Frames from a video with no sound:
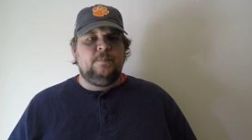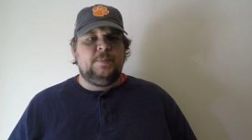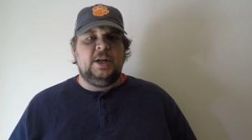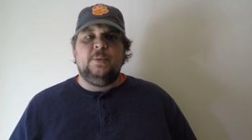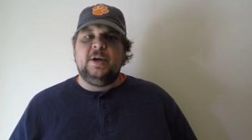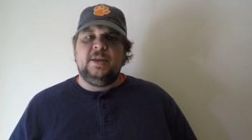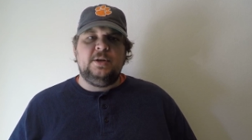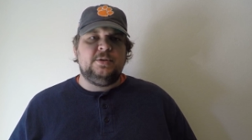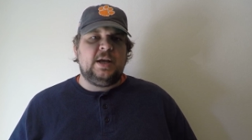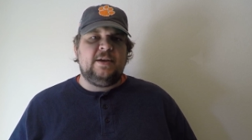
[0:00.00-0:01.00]
But anyway, they
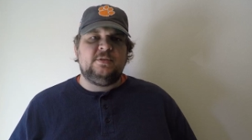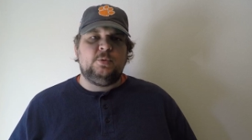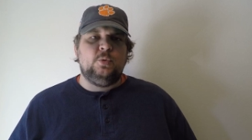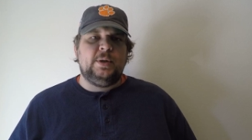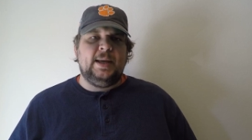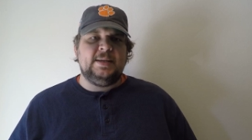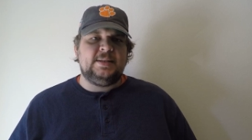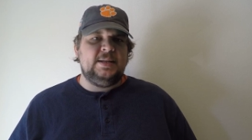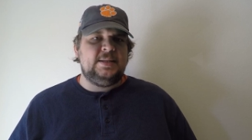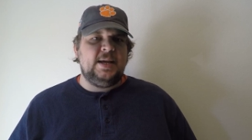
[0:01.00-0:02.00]
usually have some cool
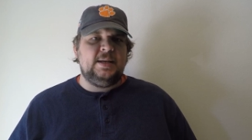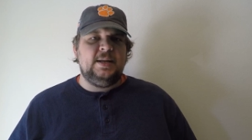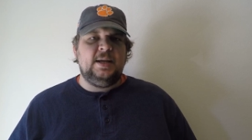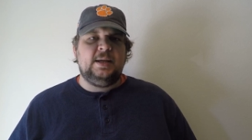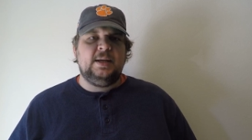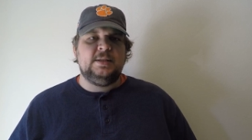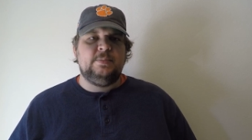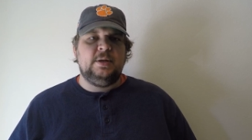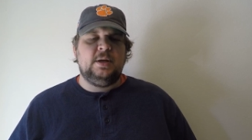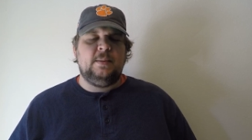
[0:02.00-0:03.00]
guests. ETA Nick has
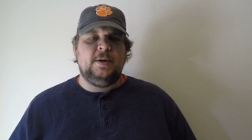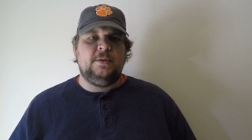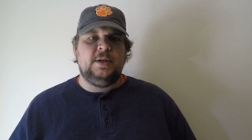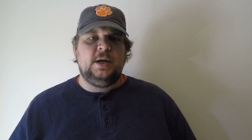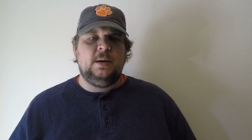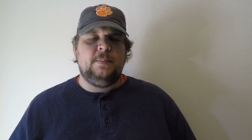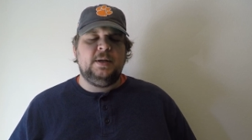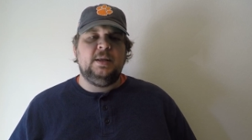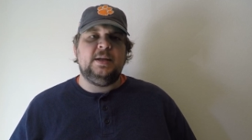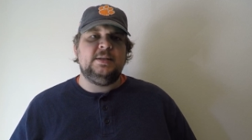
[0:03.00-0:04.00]
been coming on there, but
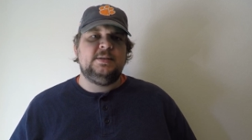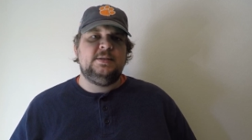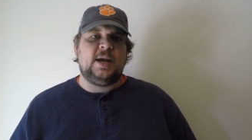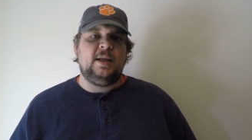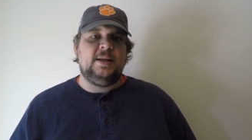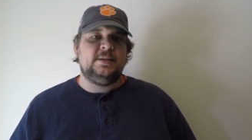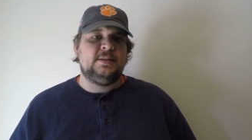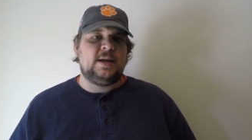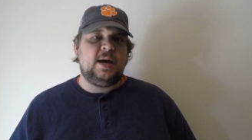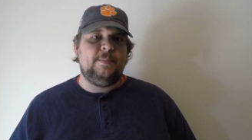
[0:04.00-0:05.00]
again, that's JLS
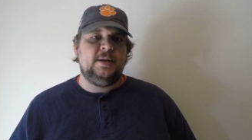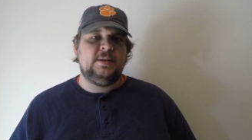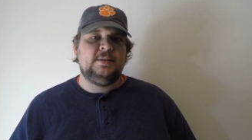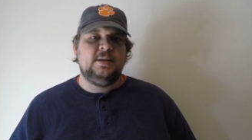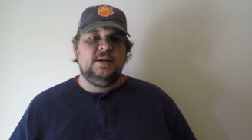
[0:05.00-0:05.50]
Comics,